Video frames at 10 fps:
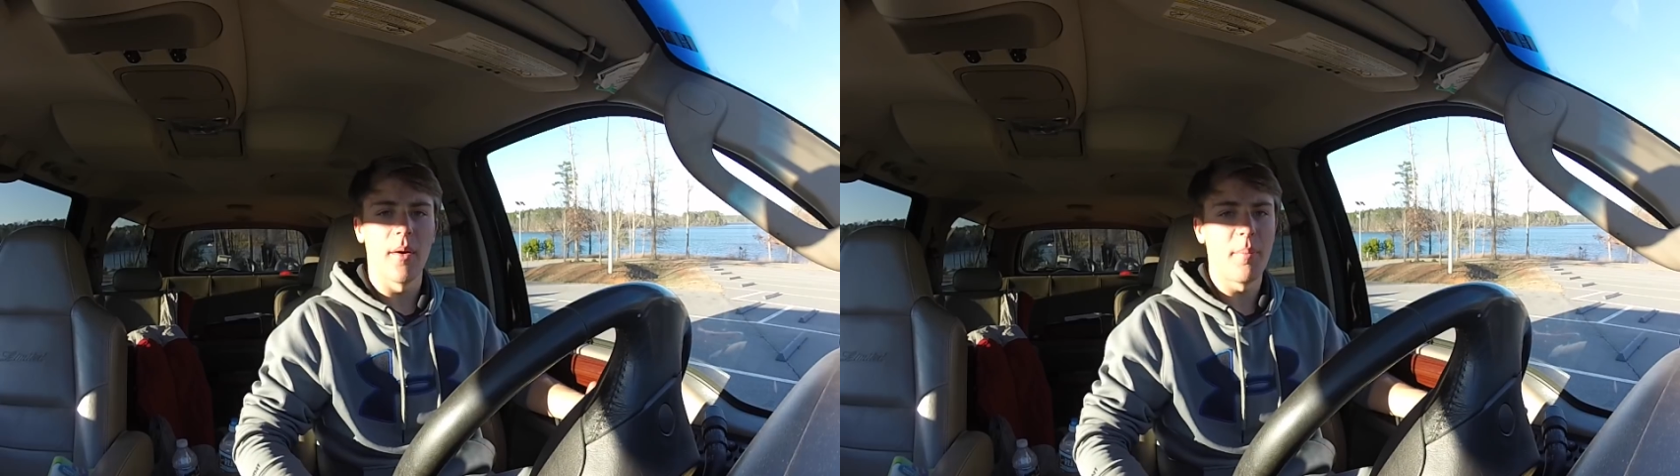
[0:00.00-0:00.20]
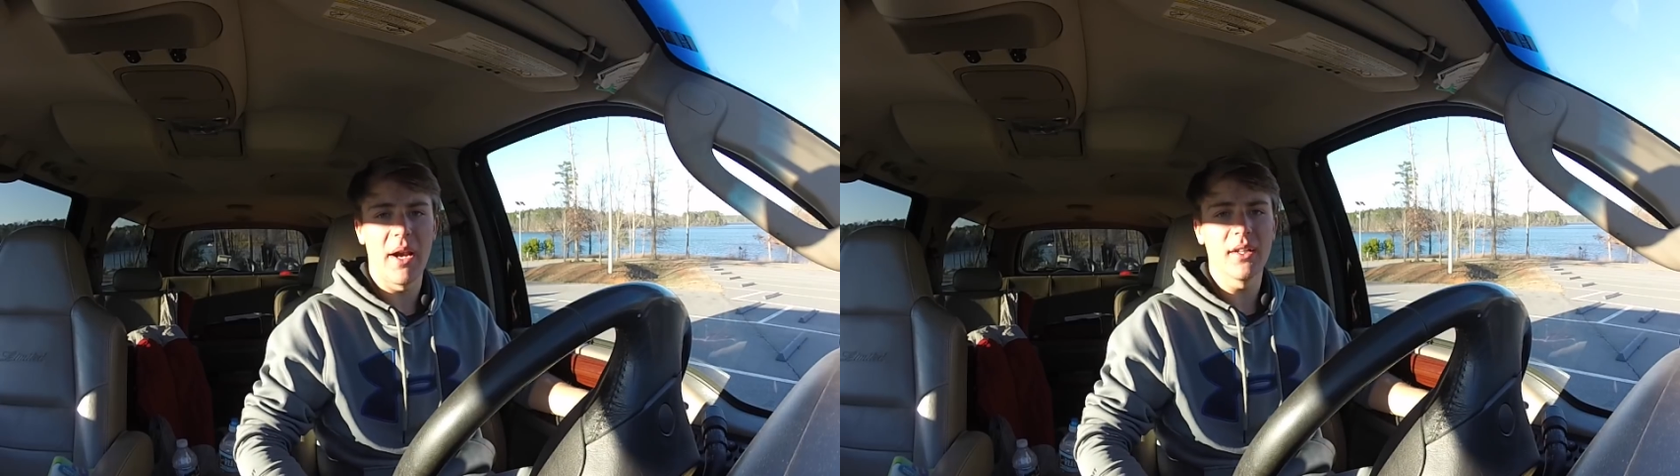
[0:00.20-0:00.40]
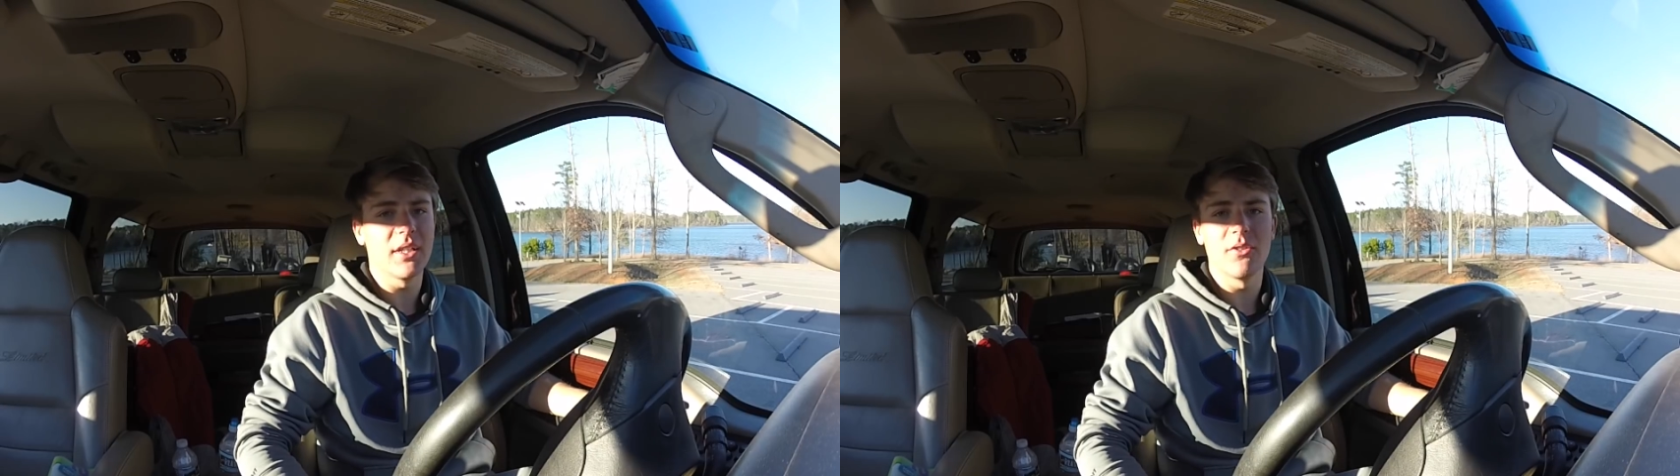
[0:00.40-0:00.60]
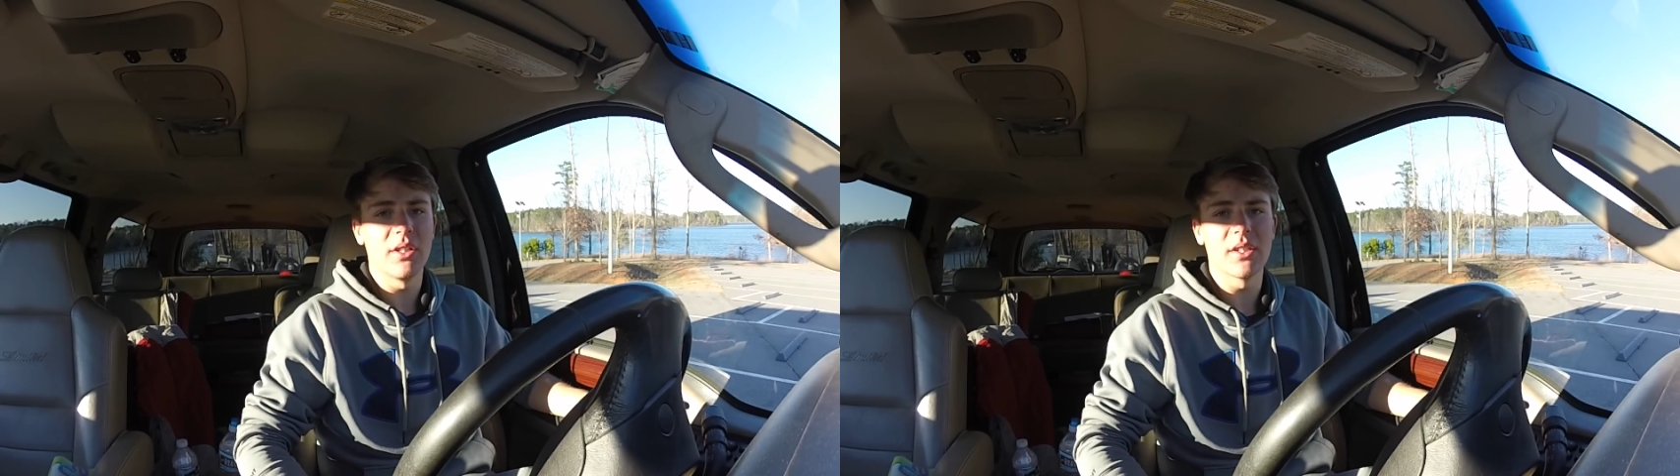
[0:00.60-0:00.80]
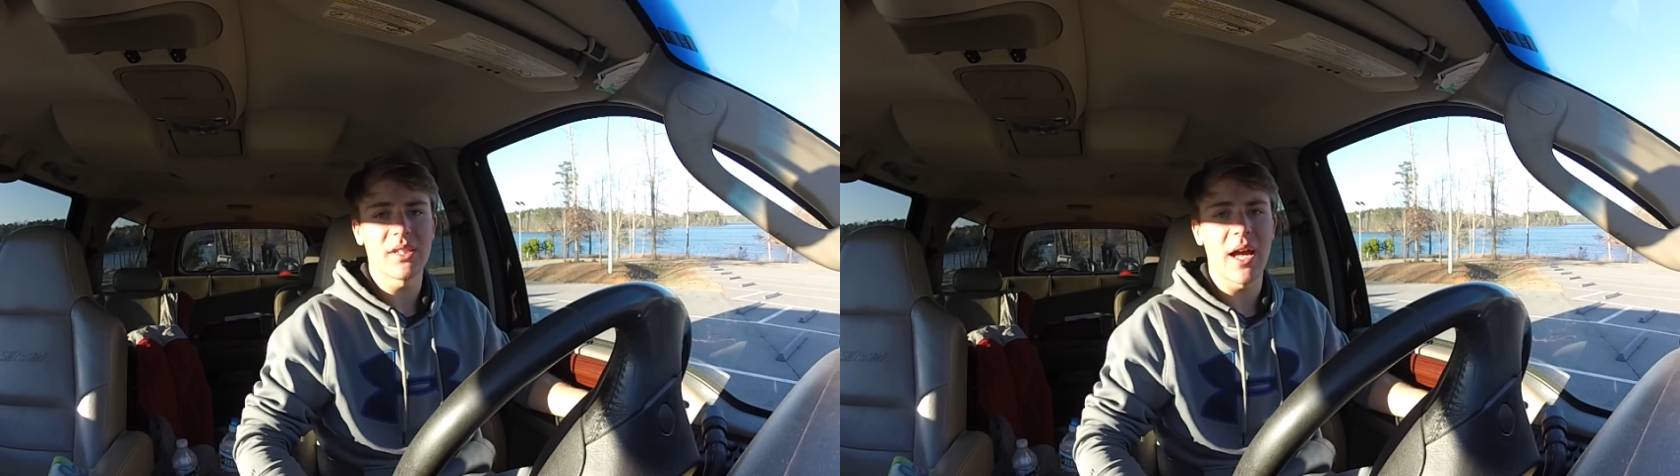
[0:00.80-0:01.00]
Apparently, you
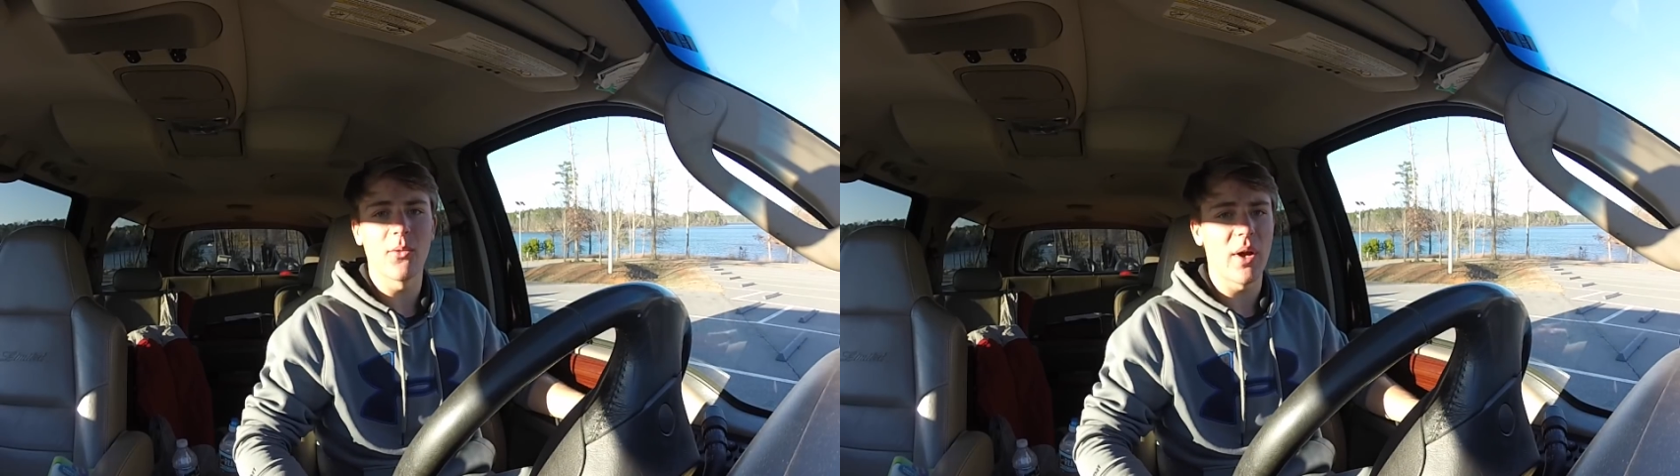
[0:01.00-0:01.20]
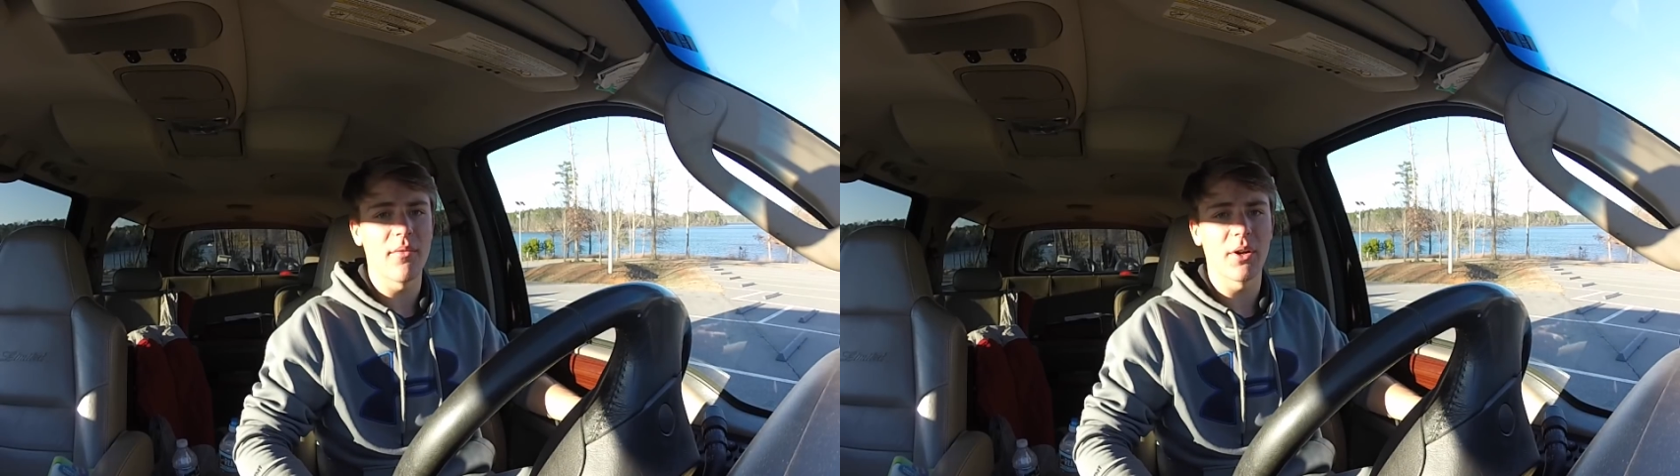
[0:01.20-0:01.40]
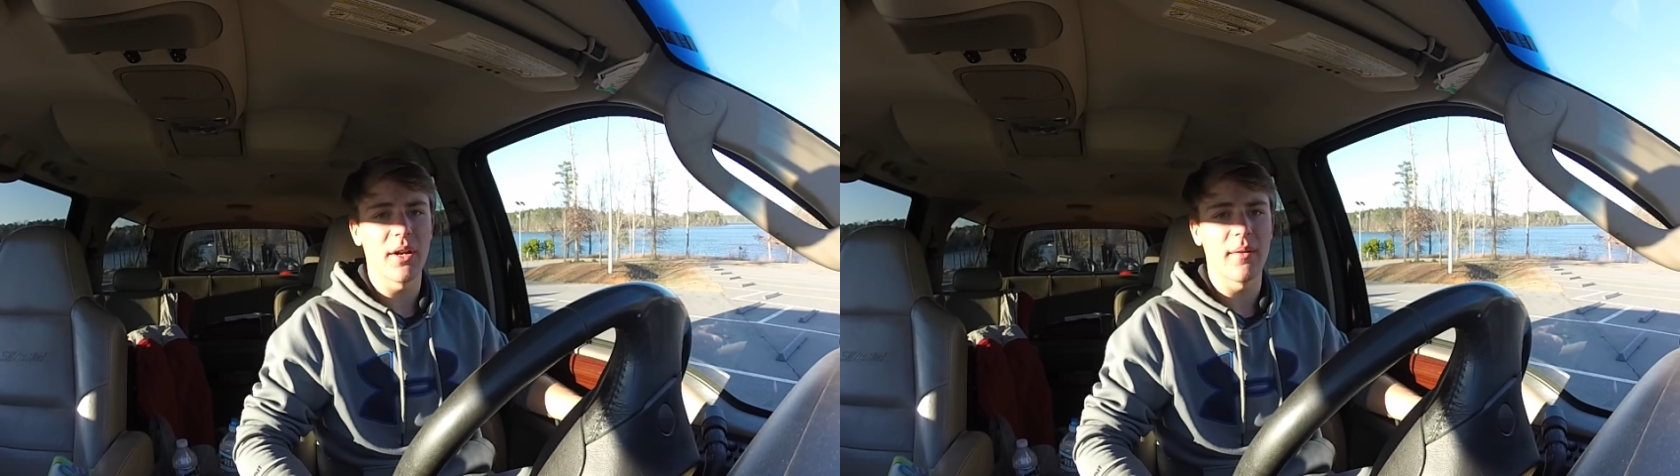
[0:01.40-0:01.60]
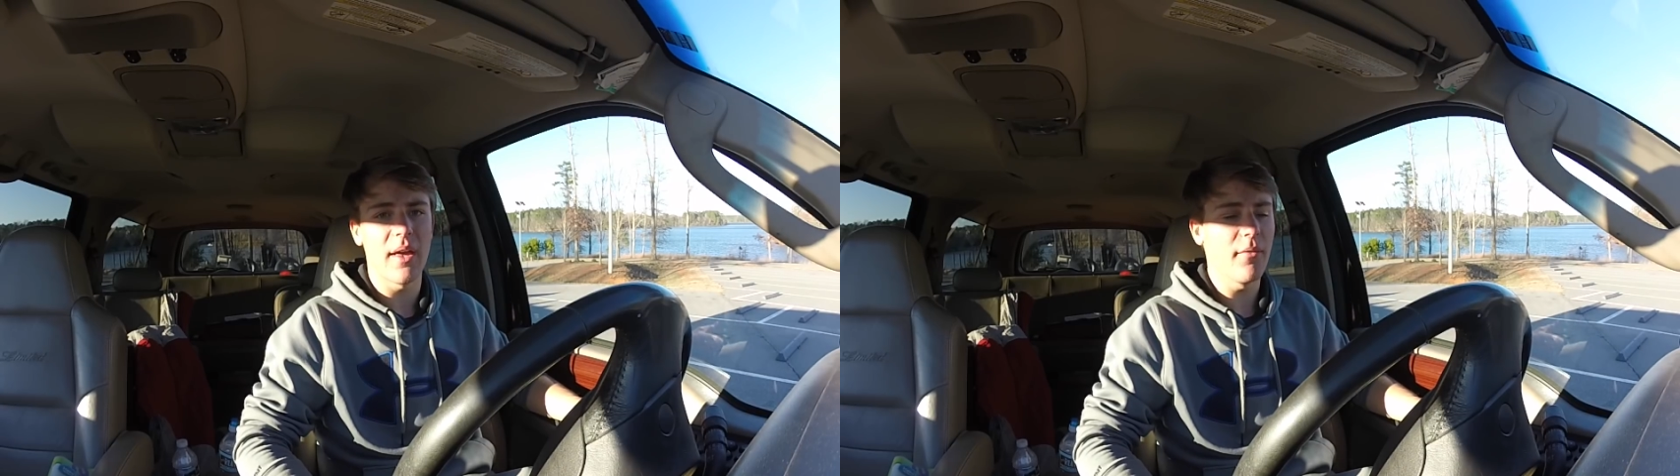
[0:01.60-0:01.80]
need to sign a waiver